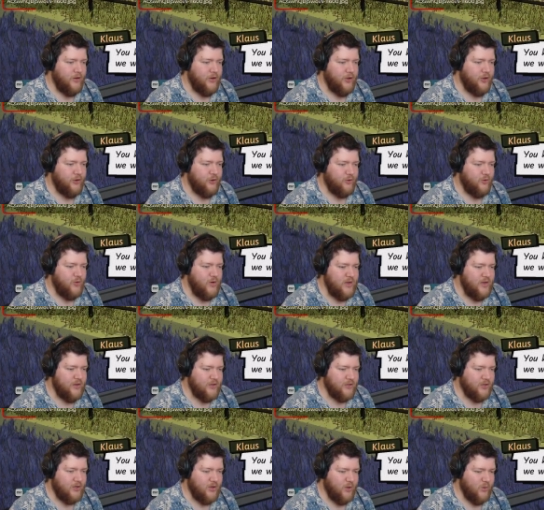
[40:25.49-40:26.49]
You know, three
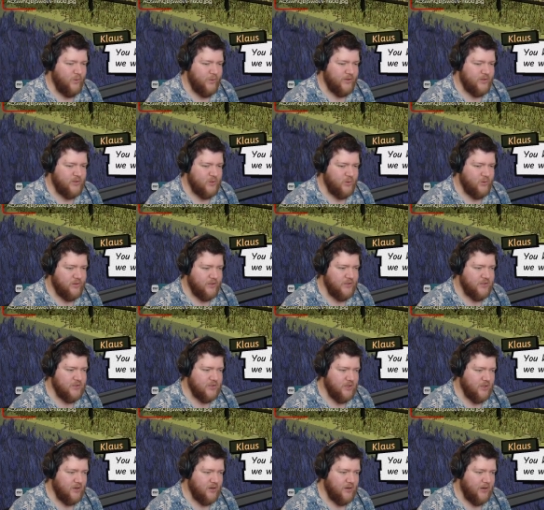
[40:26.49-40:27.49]
years ago when this whole thing
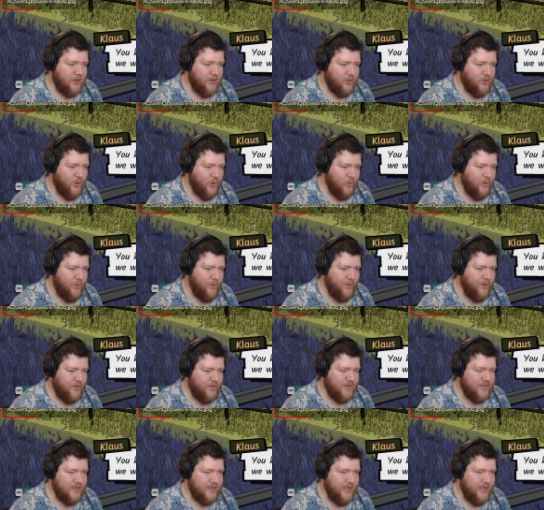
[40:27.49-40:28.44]
started, I thought we were at the